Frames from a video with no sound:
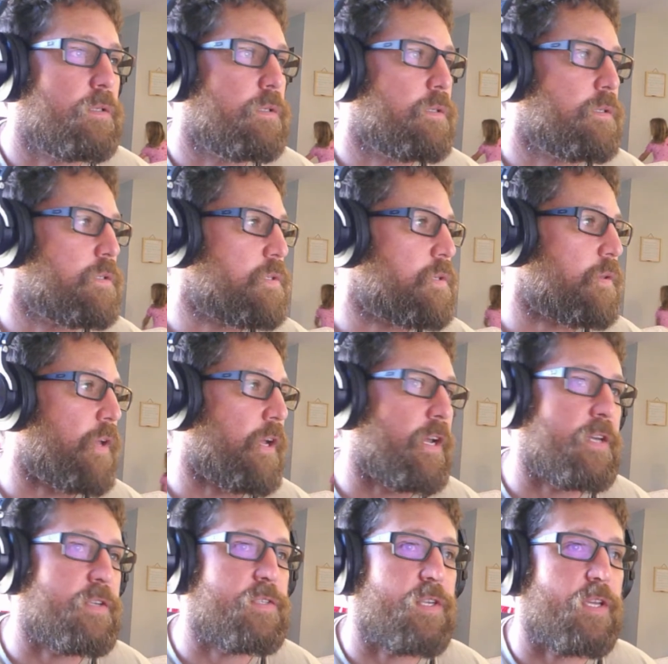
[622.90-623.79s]
So like
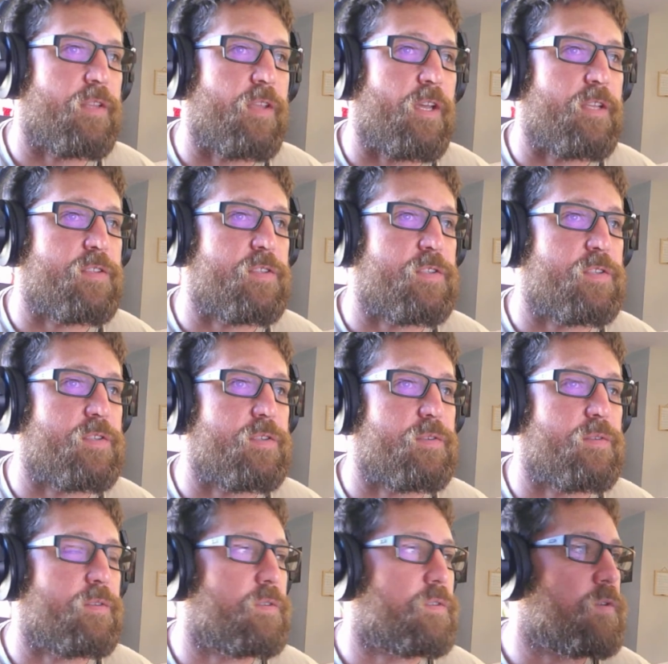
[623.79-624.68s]
I said, that's
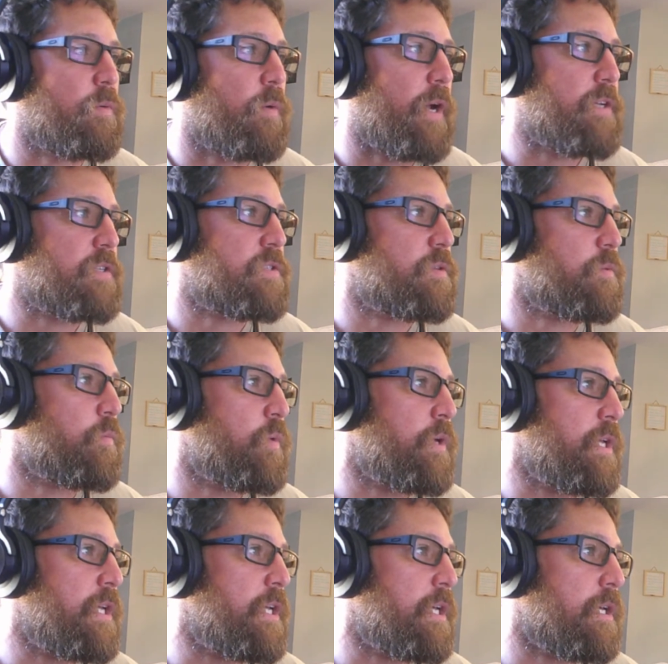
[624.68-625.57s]
twice a
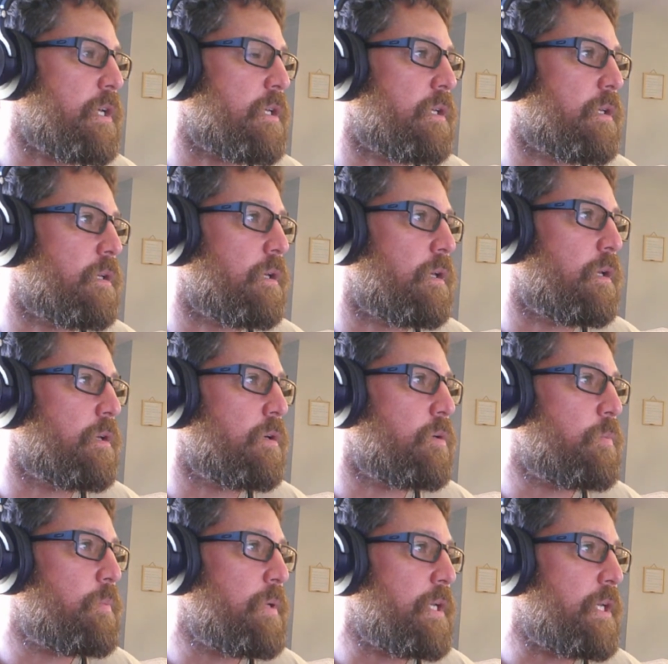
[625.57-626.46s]
week. It'll
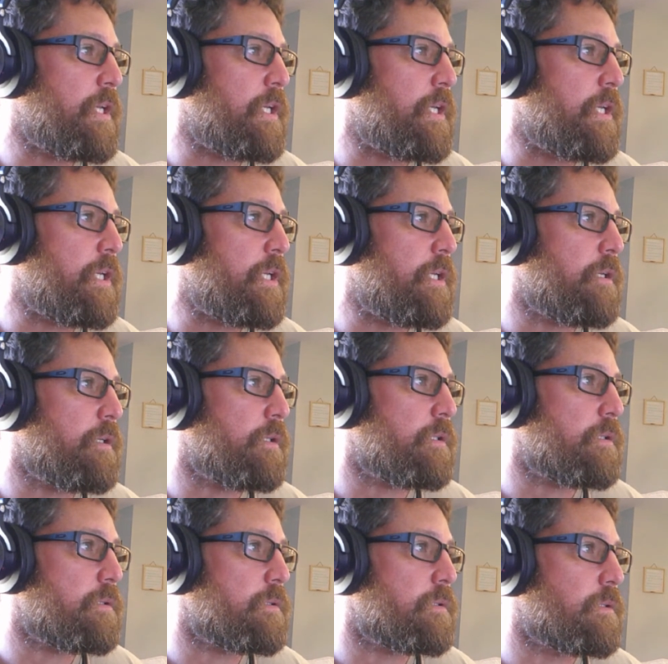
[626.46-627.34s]
be,
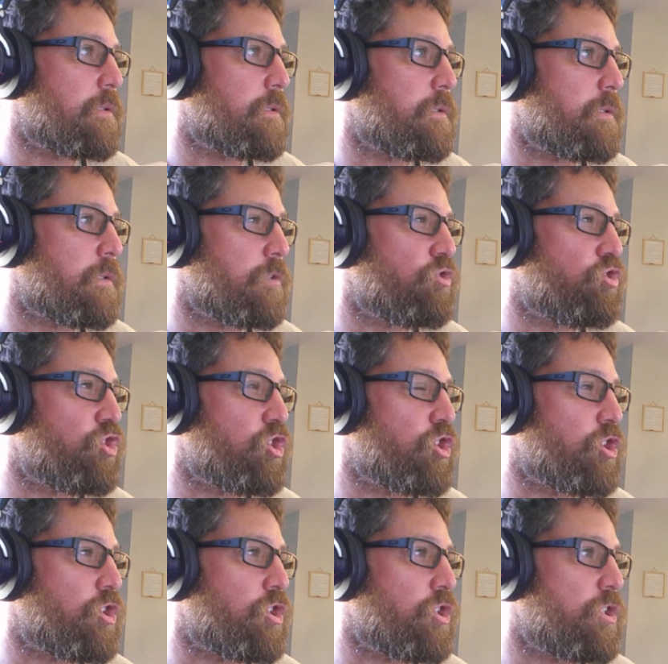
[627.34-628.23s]

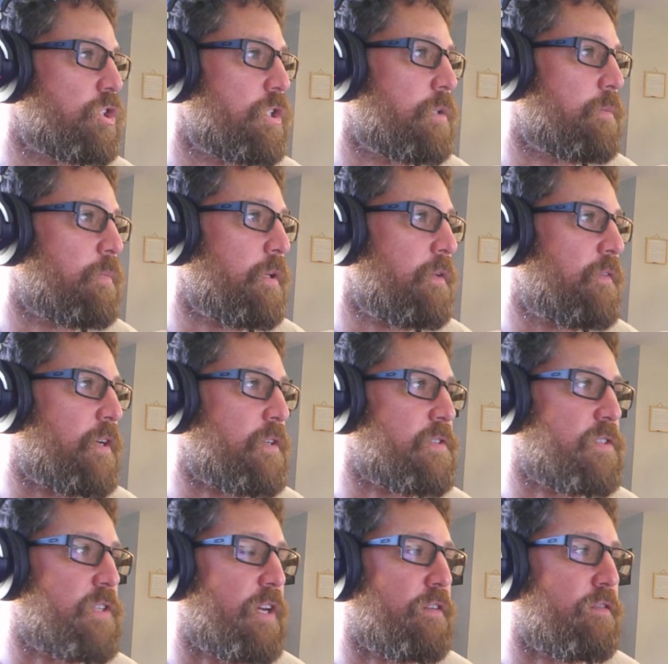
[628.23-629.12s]
I believe I
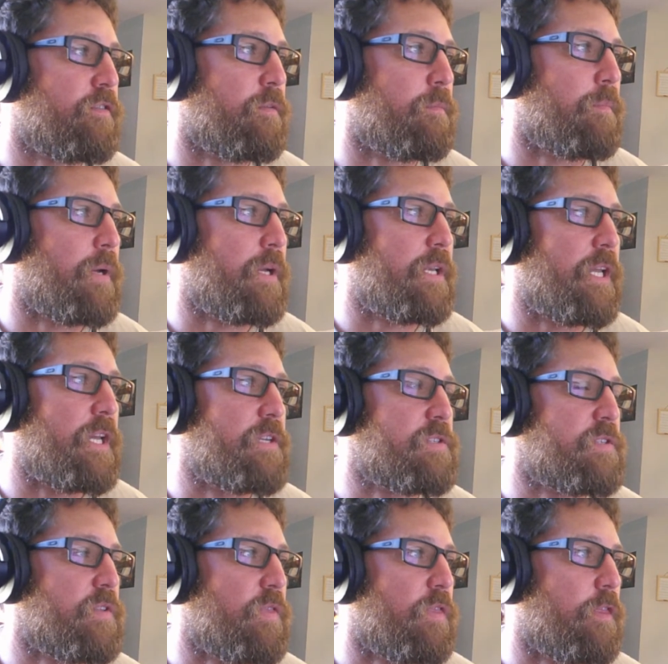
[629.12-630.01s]
set it for
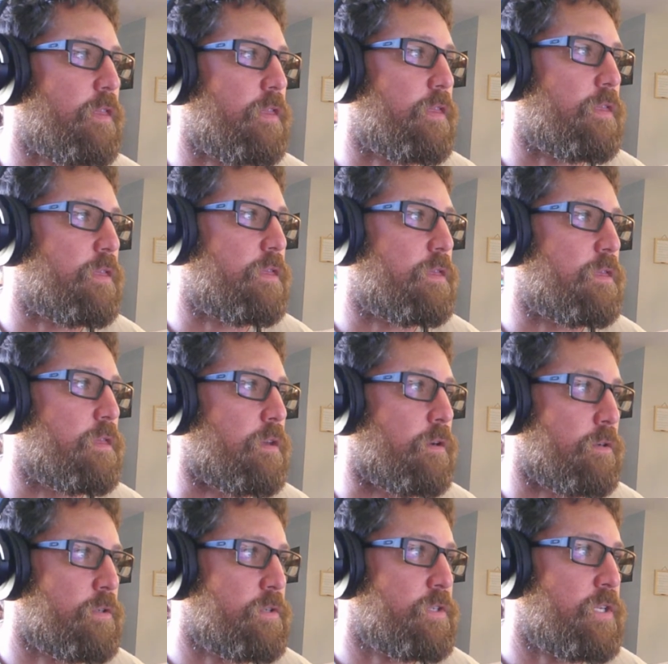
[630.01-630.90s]
Mondays and
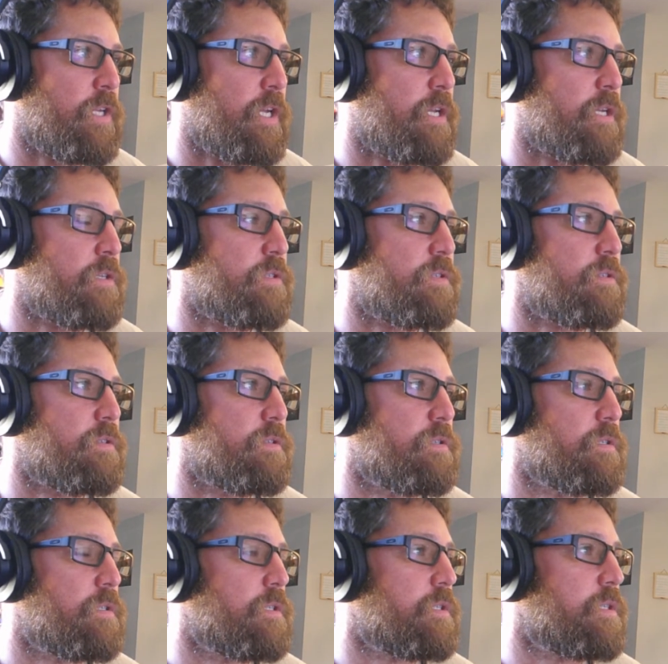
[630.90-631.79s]
Thursdays.
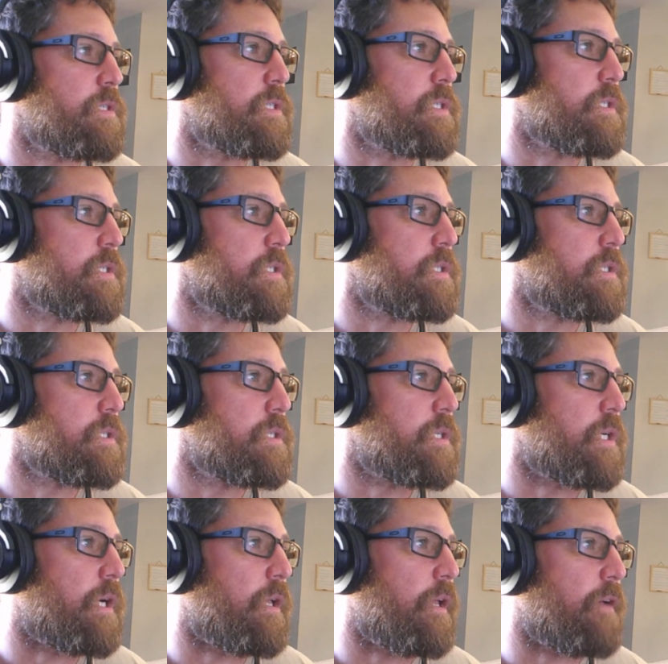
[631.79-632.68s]

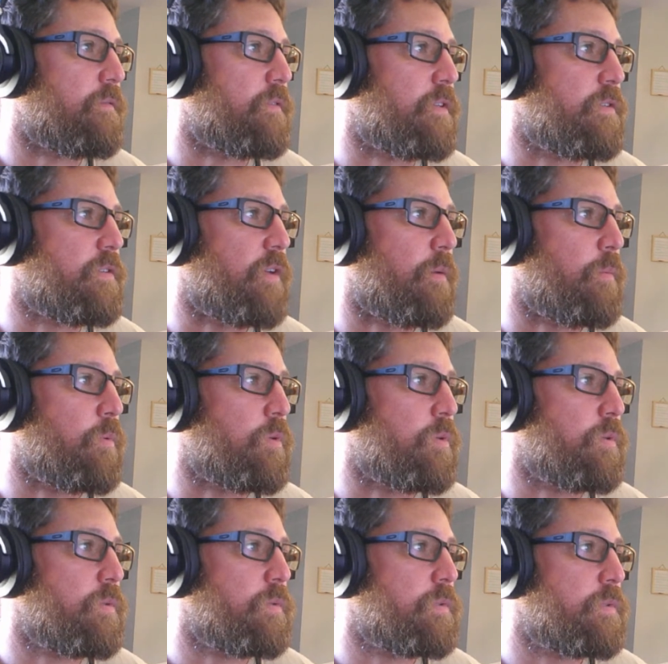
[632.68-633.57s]
I'll have to
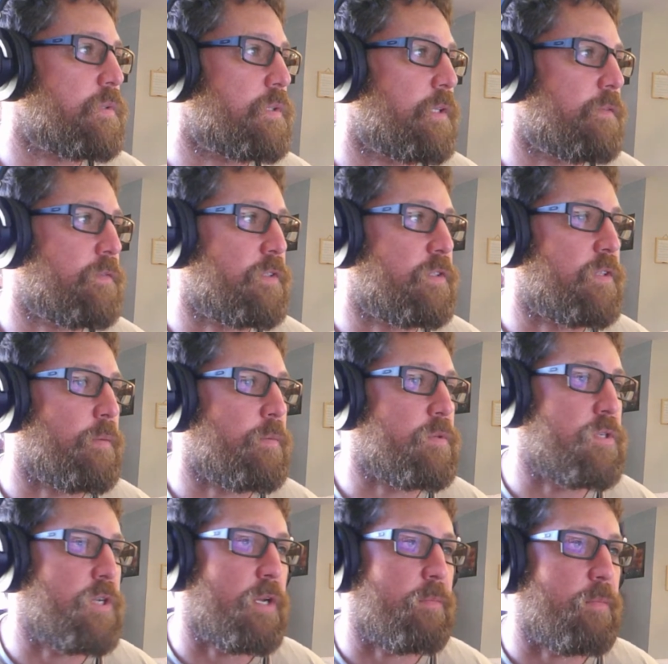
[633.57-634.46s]
double
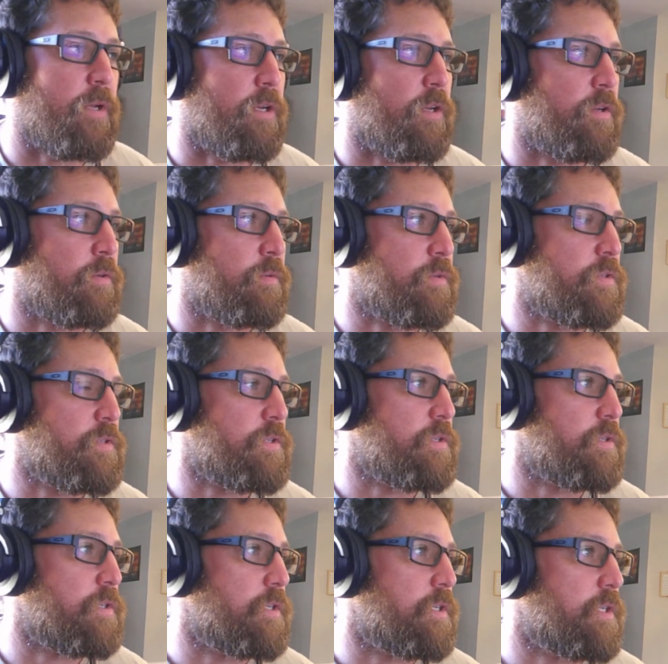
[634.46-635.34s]
check my
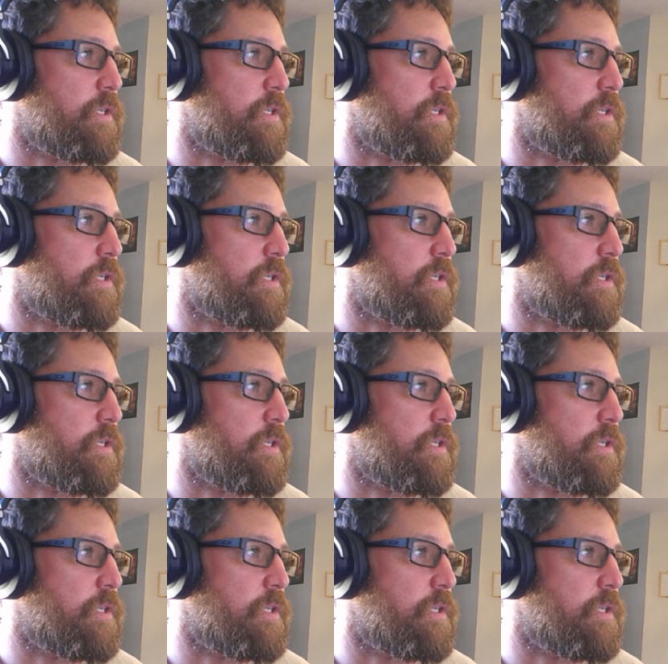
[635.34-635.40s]
notes.